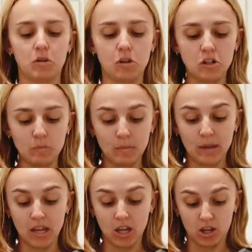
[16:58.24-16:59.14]
could
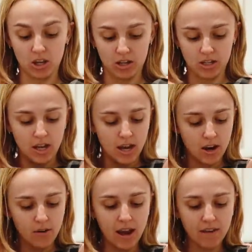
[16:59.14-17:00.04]
be good. I
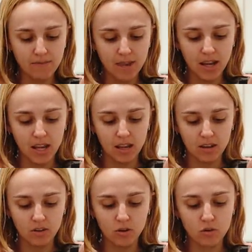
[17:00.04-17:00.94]
don't have many
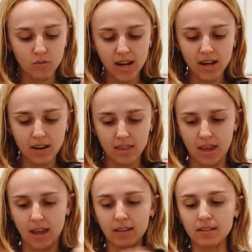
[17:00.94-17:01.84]
green
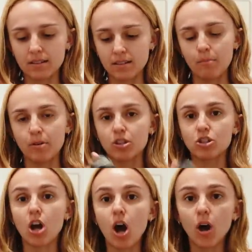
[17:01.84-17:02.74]
things, but the
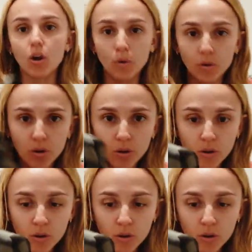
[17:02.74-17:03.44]
tone